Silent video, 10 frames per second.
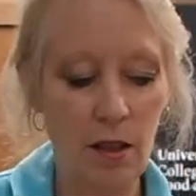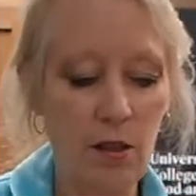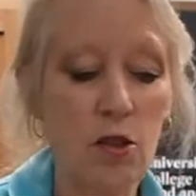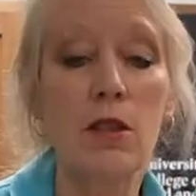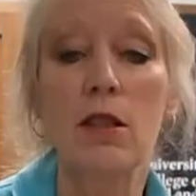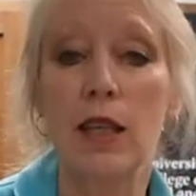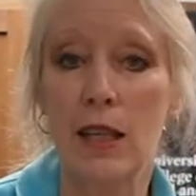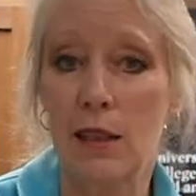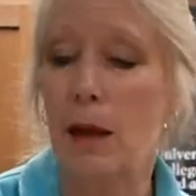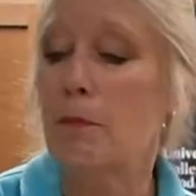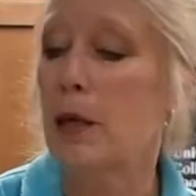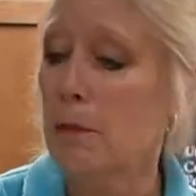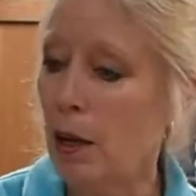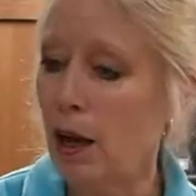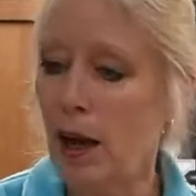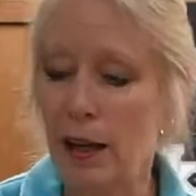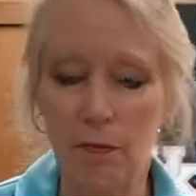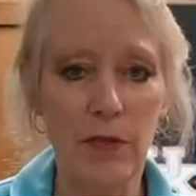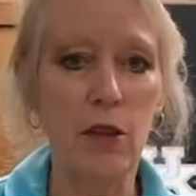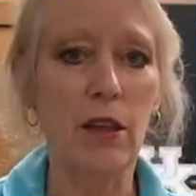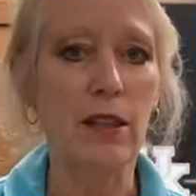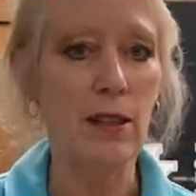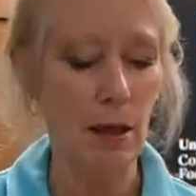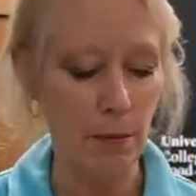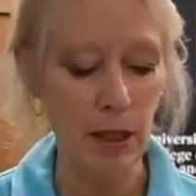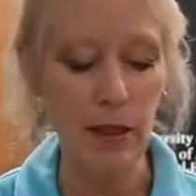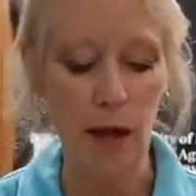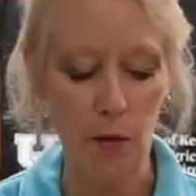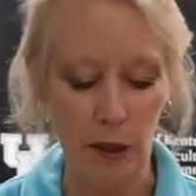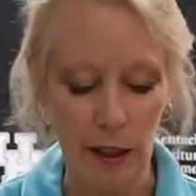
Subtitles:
Just need a big pot. You need something that will